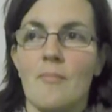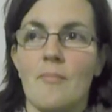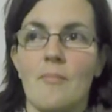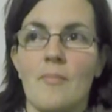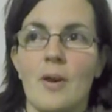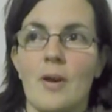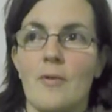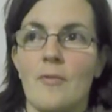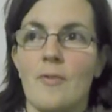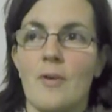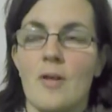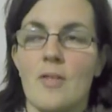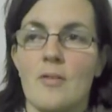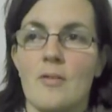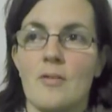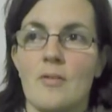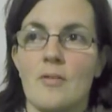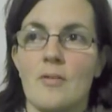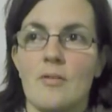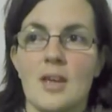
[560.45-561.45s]
my
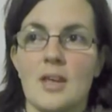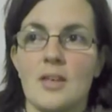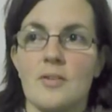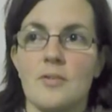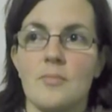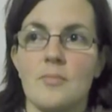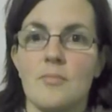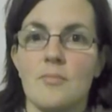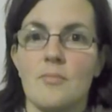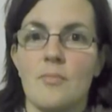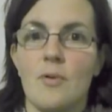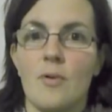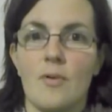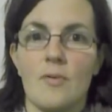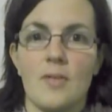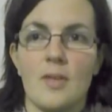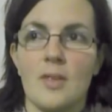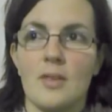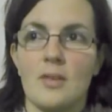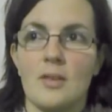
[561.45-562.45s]
father had more
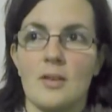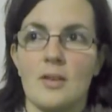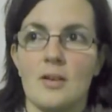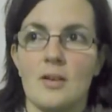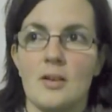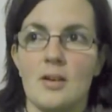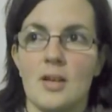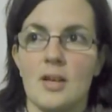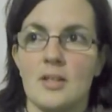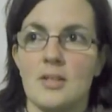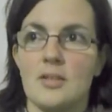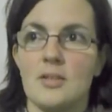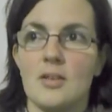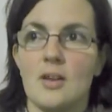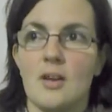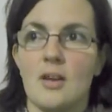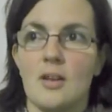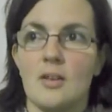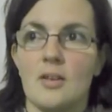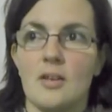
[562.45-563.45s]
than Lady
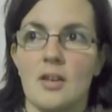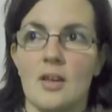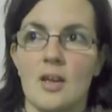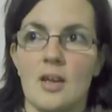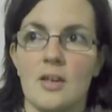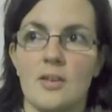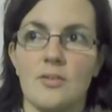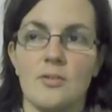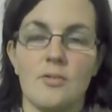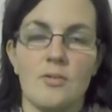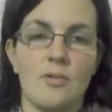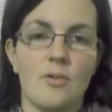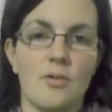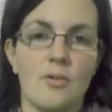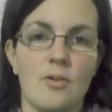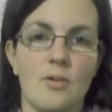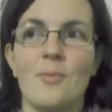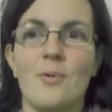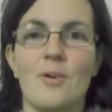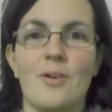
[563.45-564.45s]
Diana had,
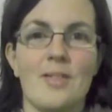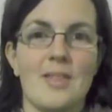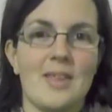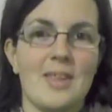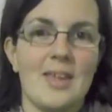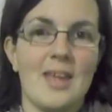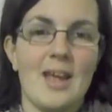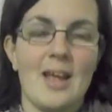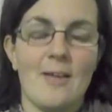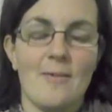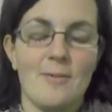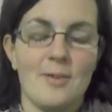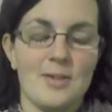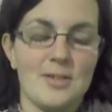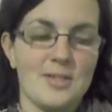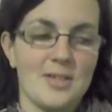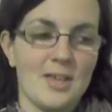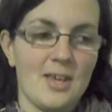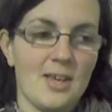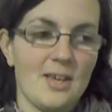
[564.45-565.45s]
or more than
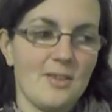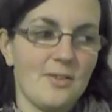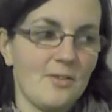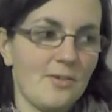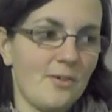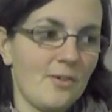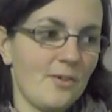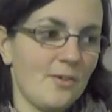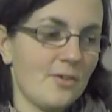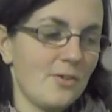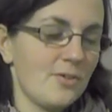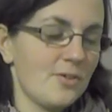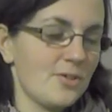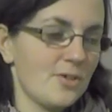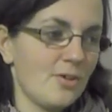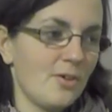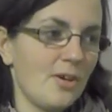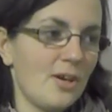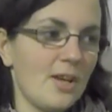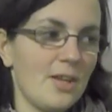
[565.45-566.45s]
Elvis had, or
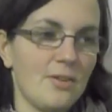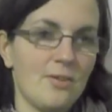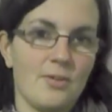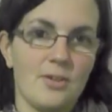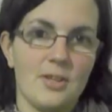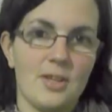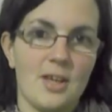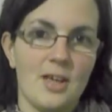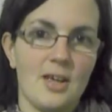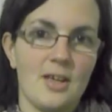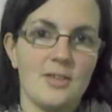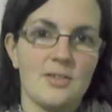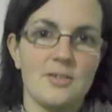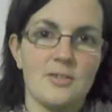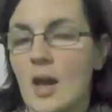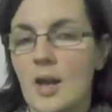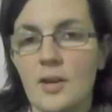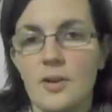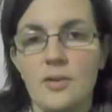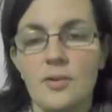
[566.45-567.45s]
John Lennon had.
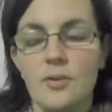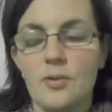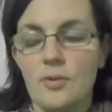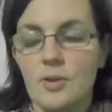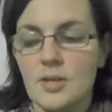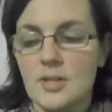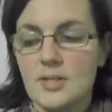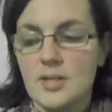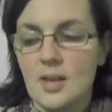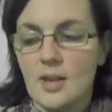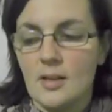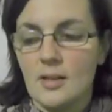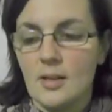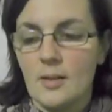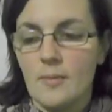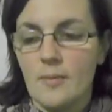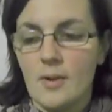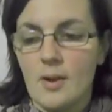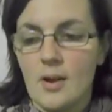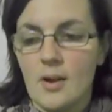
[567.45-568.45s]
I don't know exactly
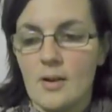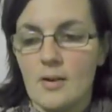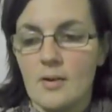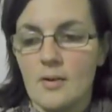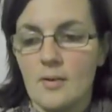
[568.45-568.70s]
where